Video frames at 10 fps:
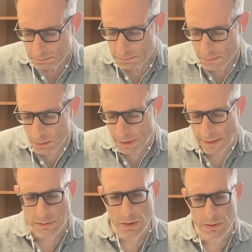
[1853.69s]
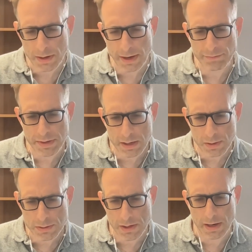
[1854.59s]
Okay, so you got
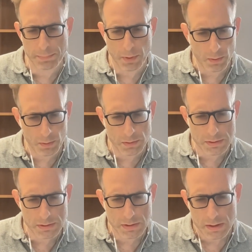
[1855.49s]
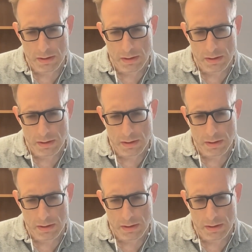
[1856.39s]
videos, you got polls.